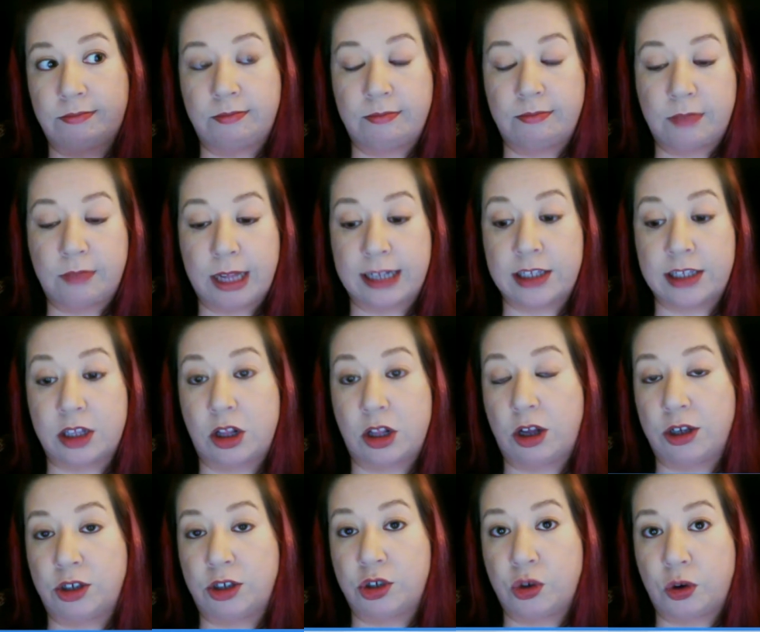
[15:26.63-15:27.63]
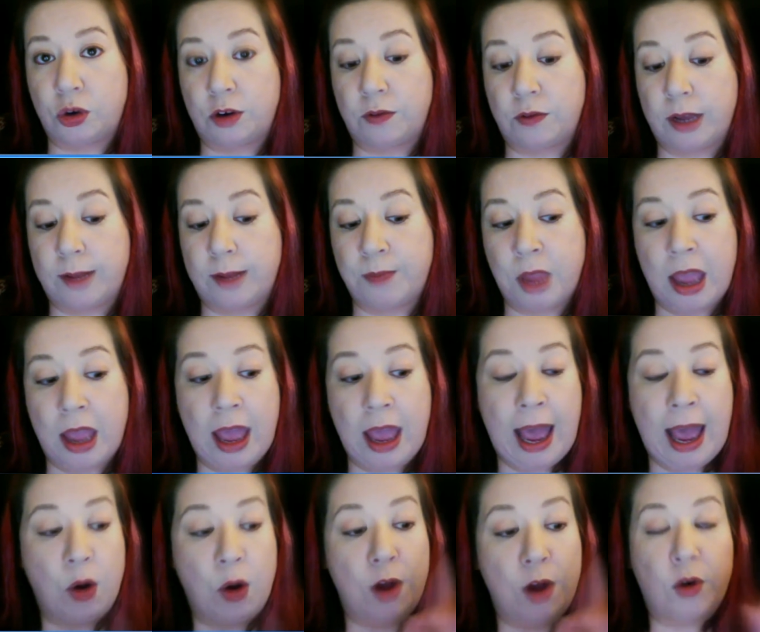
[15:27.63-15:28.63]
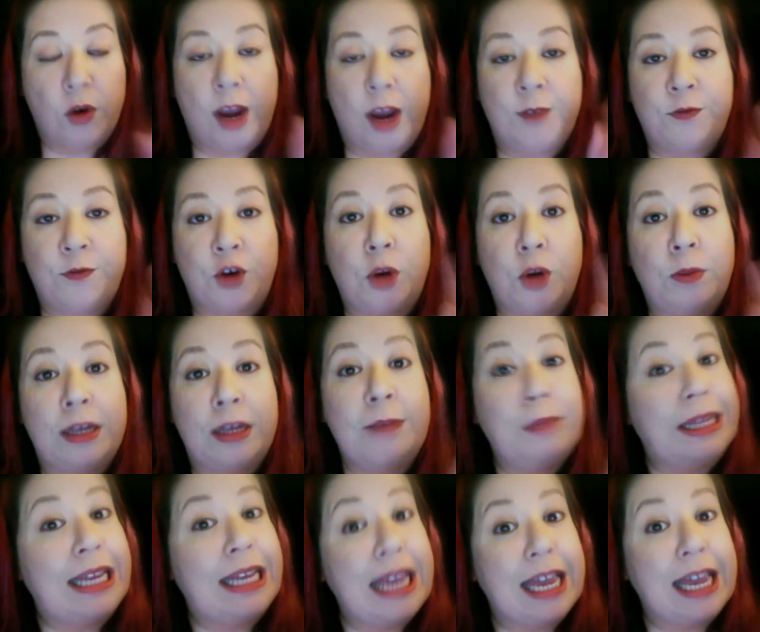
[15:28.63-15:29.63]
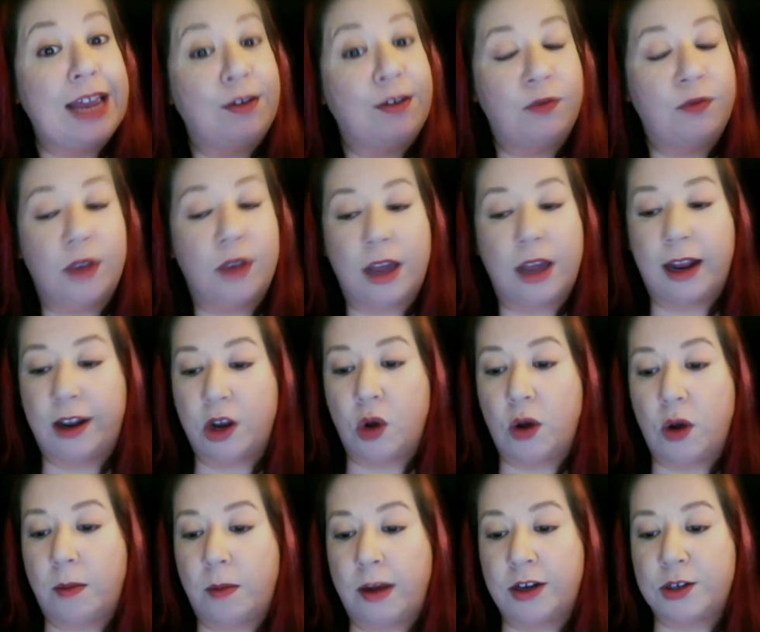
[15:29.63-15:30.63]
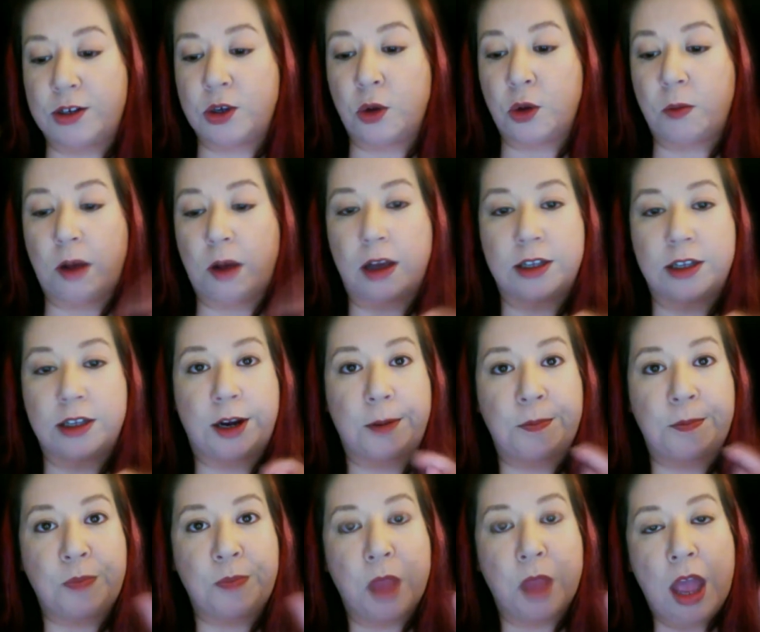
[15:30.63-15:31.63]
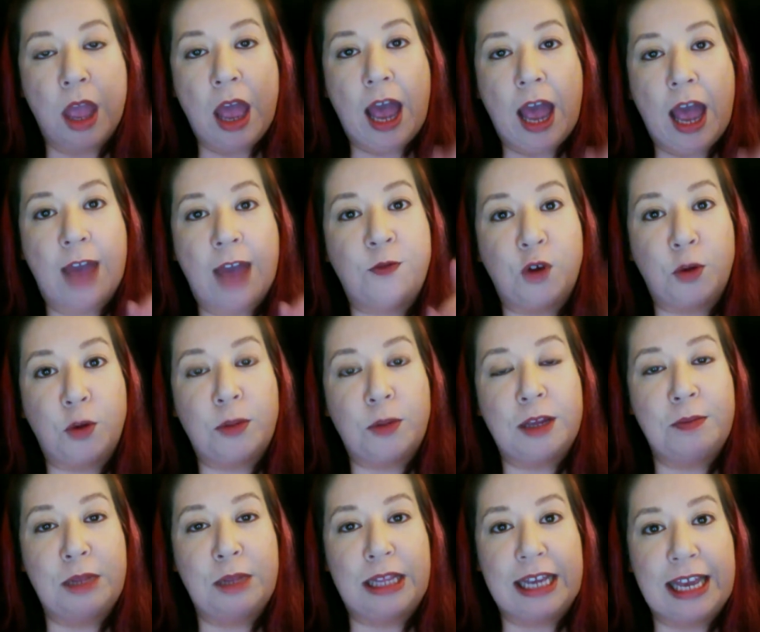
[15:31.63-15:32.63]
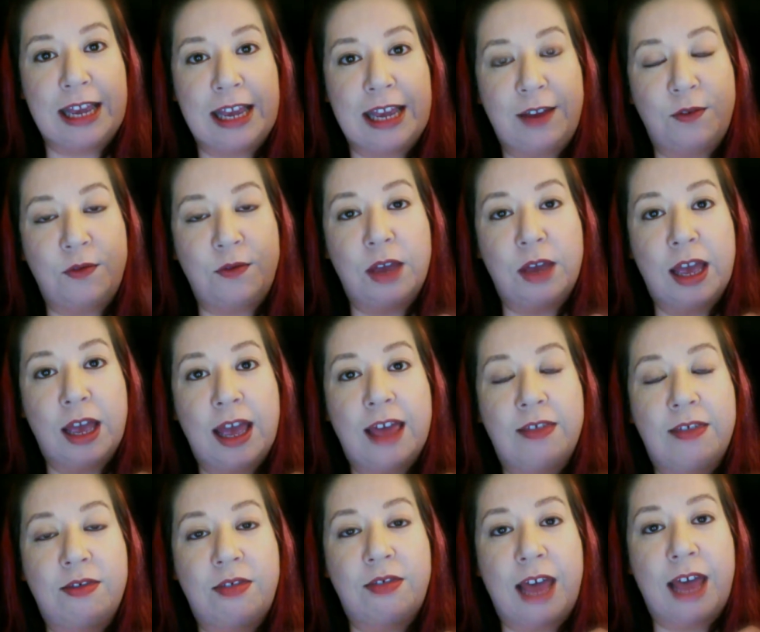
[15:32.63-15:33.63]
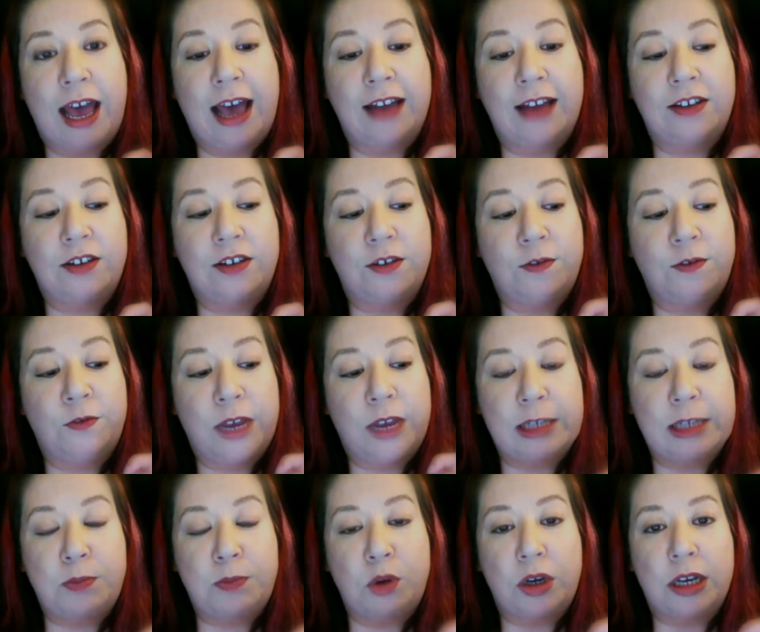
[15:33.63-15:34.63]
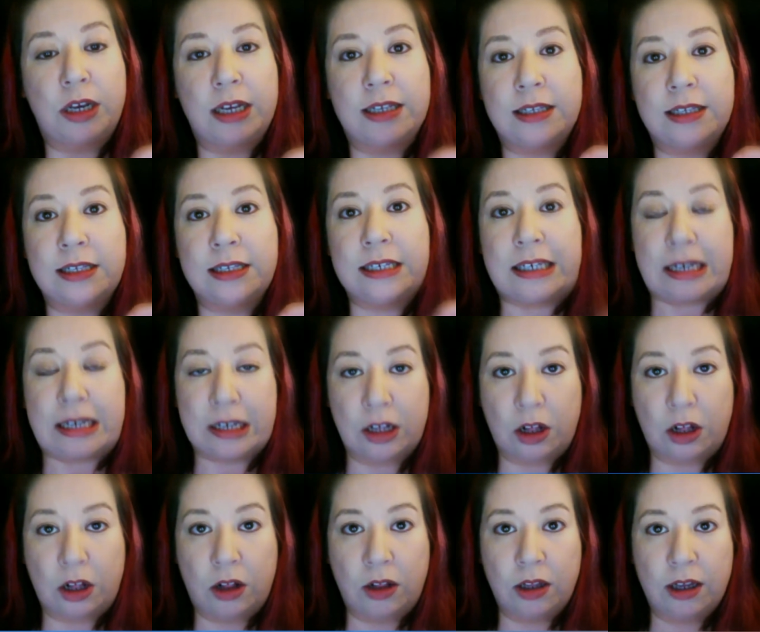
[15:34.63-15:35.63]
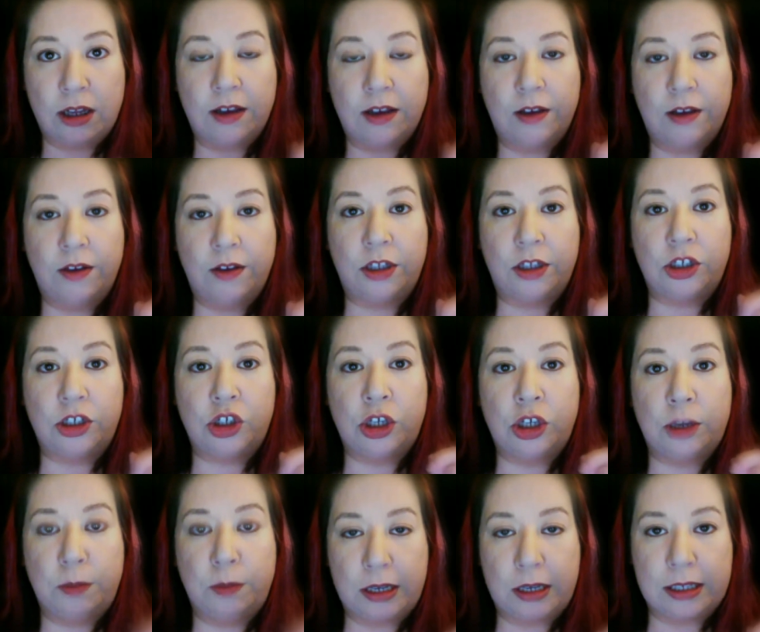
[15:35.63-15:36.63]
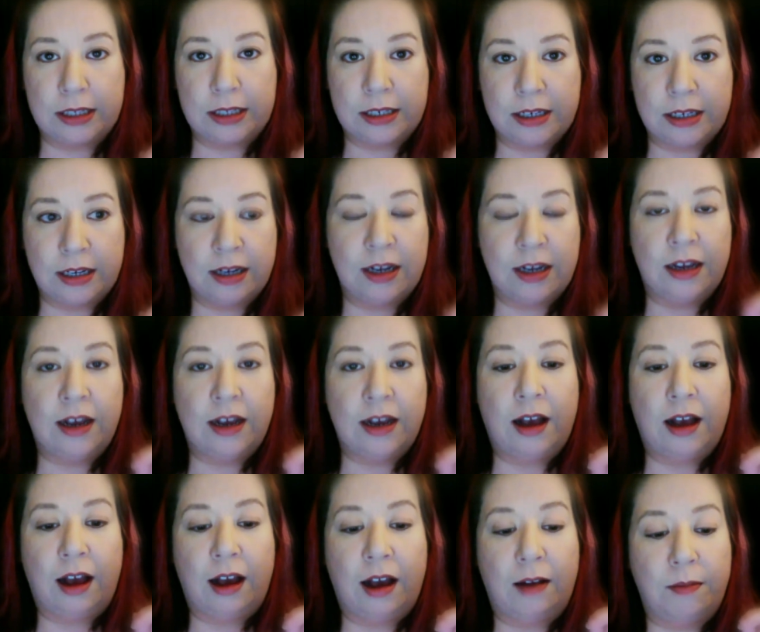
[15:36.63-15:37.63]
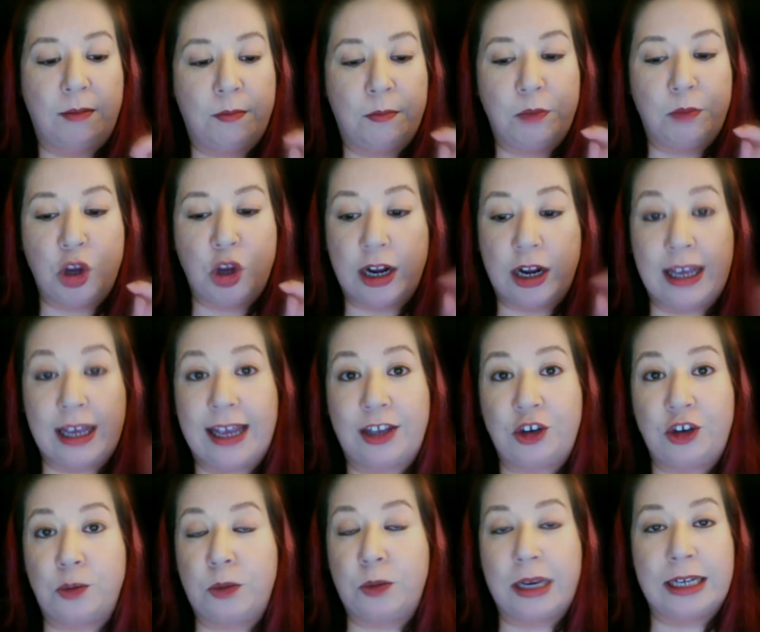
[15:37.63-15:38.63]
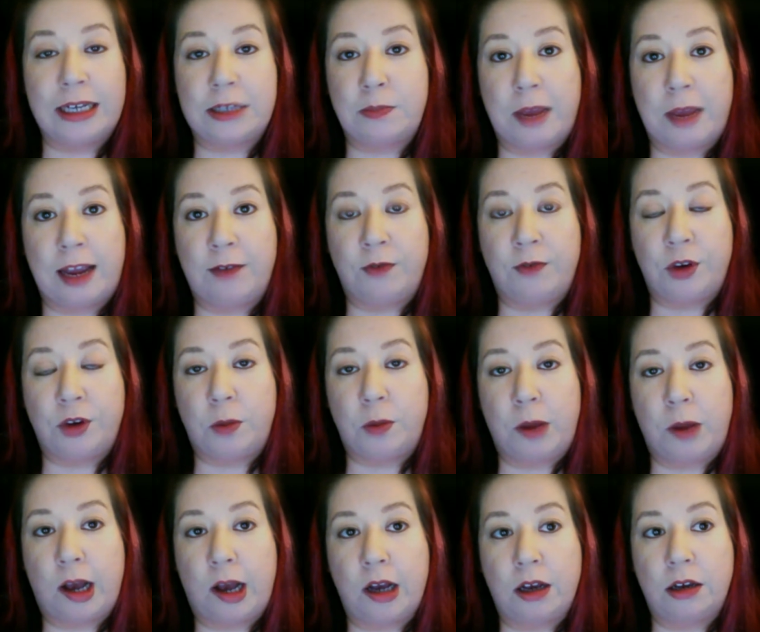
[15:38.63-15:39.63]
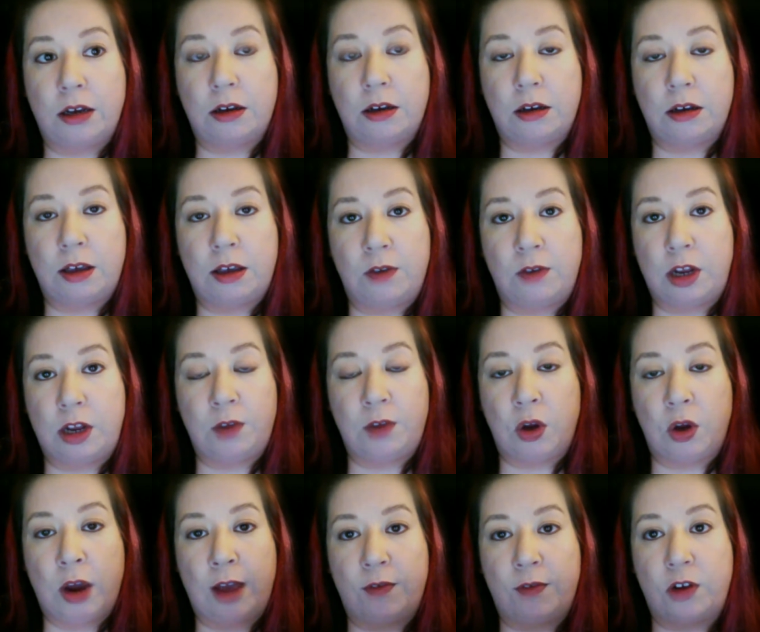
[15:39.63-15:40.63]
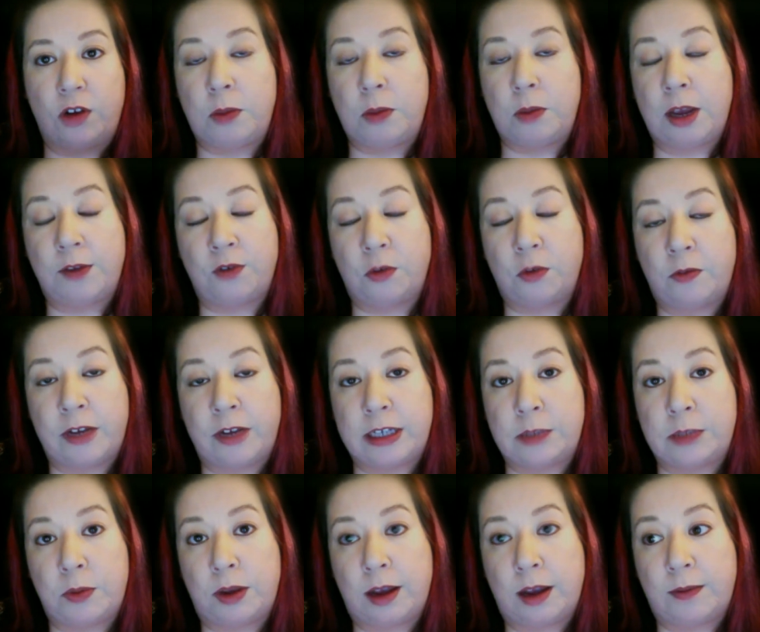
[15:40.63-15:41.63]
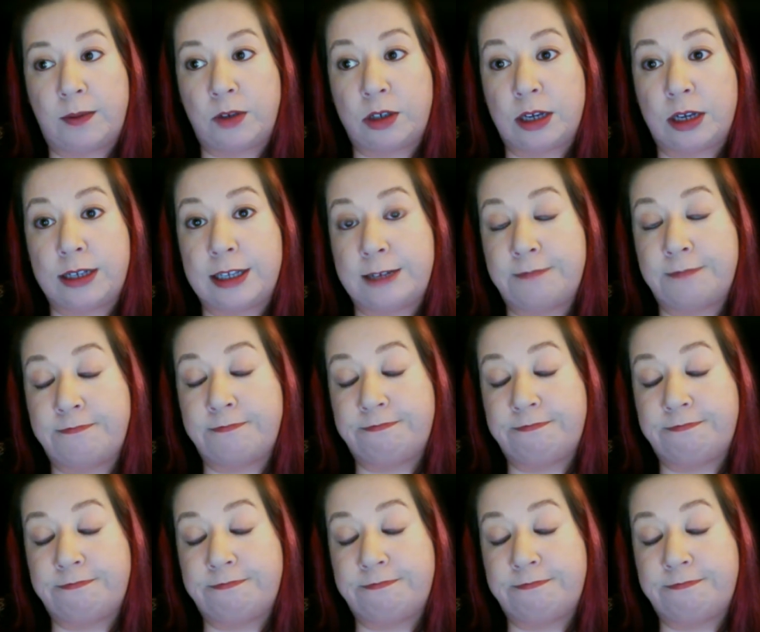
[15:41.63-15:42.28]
That's the long and short of it. However, I firmly believe, and I know I'm on a soapbox here, I firmly believe that Facebook is still the cheapest. You're going to get your biggest bang for your buck, even if you're having to pay for Facebook advertising.